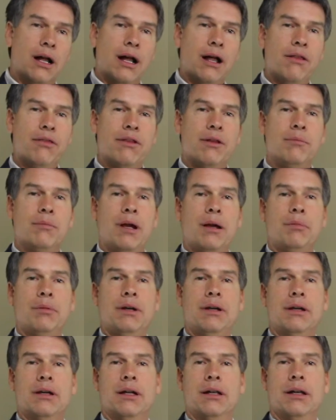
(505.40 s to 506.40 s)
then
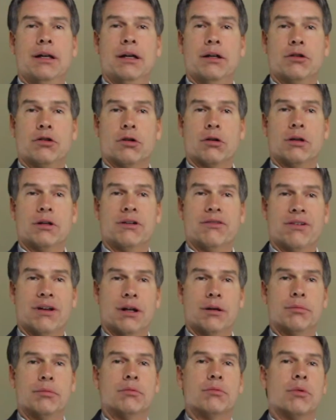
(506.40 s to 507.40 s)
maybe an internally
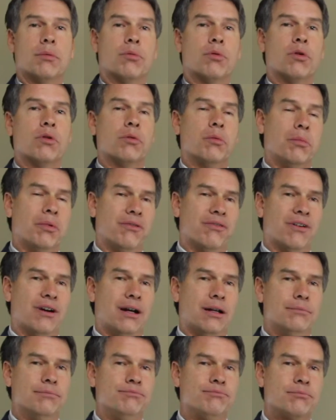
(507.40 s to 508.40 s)
developed report would be
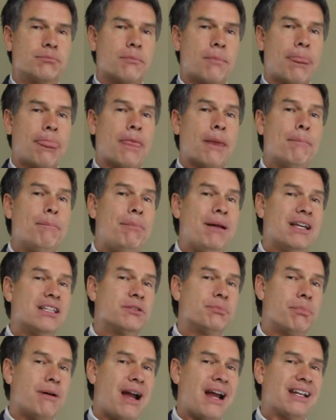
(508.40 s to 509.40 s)
fine.
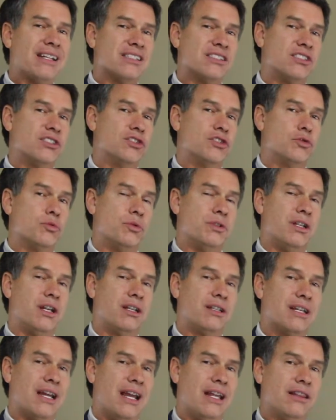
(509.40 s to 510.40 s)
Best practices would
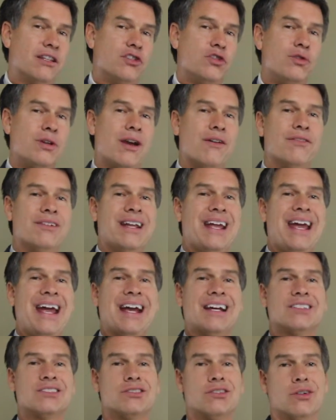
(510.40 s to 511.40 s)
dictate that you have an
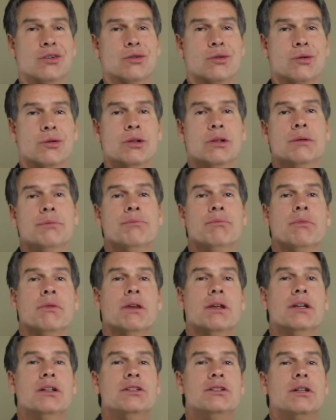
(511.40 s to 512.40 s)
external
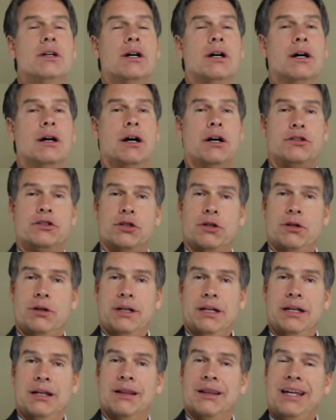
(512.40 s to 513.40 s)

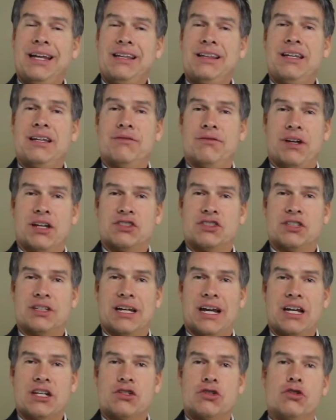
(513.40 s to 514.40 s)
attorney lead the
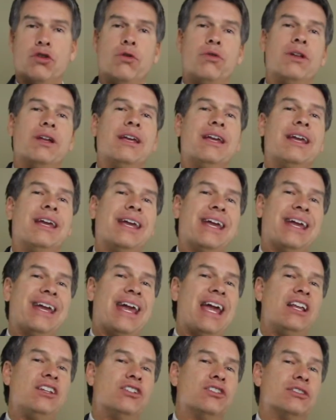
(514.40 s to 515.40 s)
investigation who then
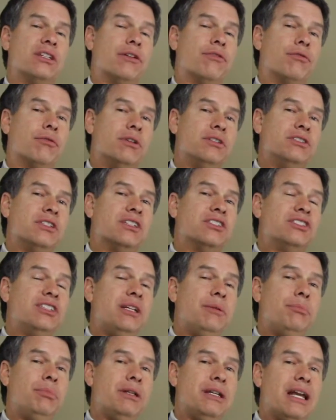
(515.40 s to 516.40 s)
engages a forensic
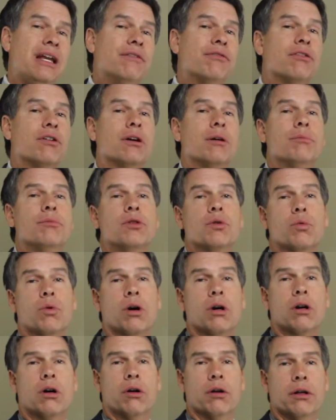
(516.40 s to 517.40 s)
CPA firm to
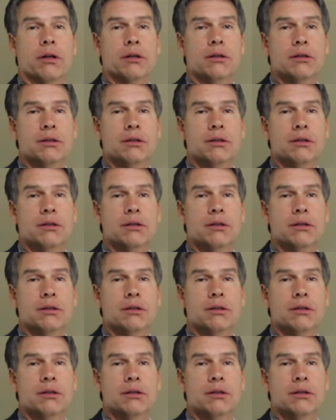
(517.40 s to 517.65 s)
work on it.